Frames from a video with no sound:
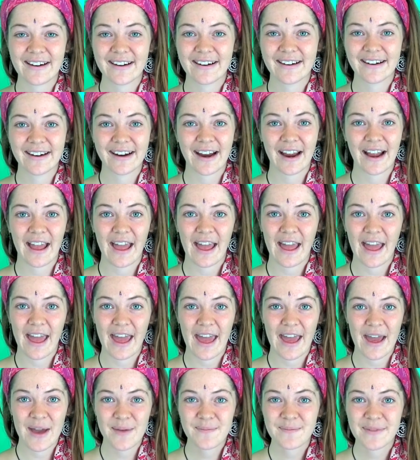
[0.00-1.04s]
are
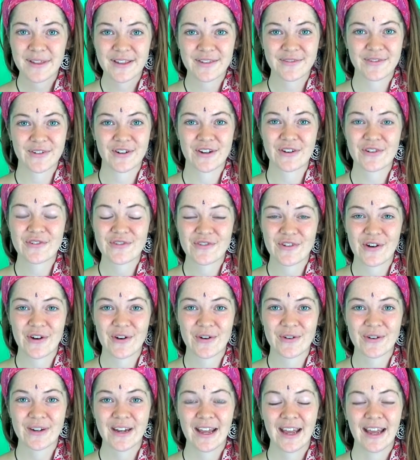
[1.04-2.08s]
apps for your
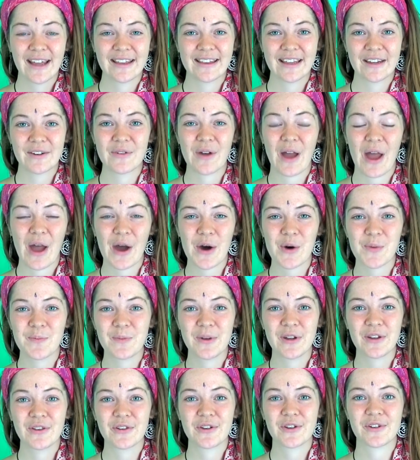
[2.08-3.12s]
phone that will
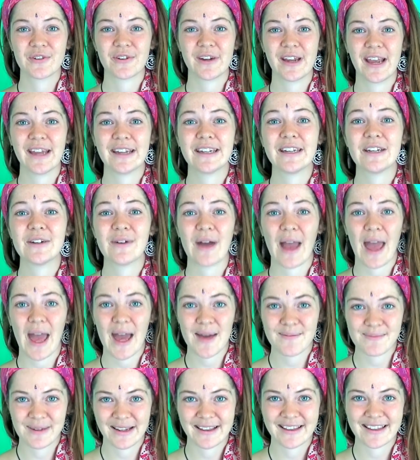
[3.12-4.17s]
help you to create new
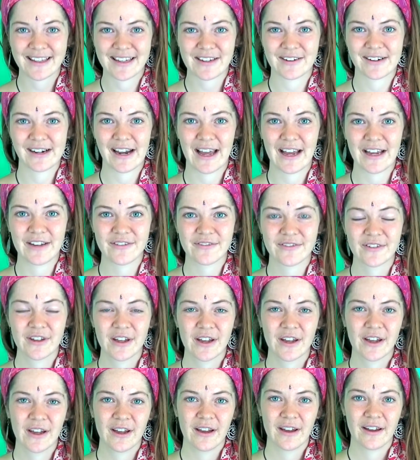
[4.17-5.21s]
habits in your life.
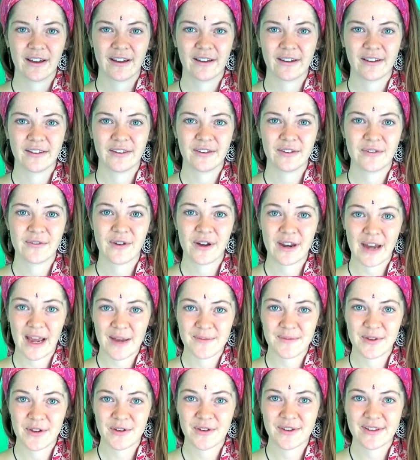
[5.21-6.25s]
The one
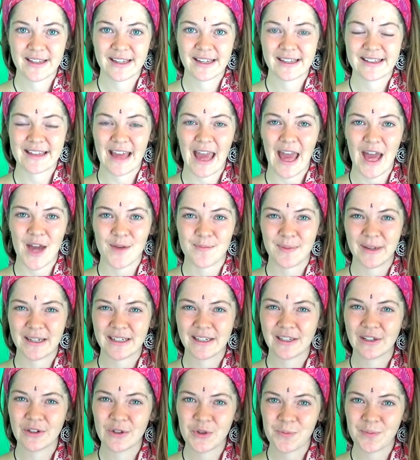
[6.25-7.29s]
I'm using is Habit
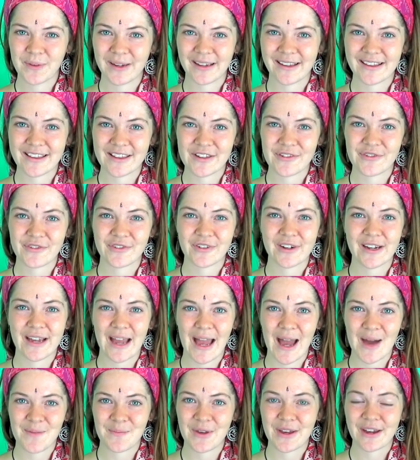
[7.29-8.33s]
Loop. It's a free
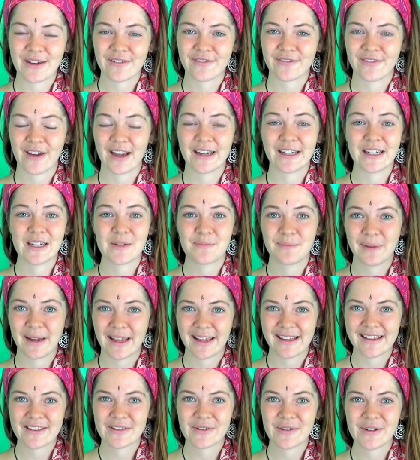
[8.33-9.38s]
app you can find in the
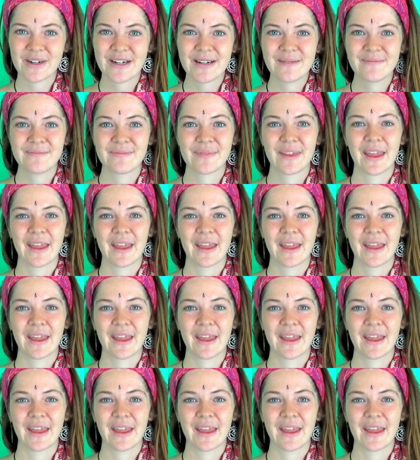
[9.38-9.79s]
Play Store,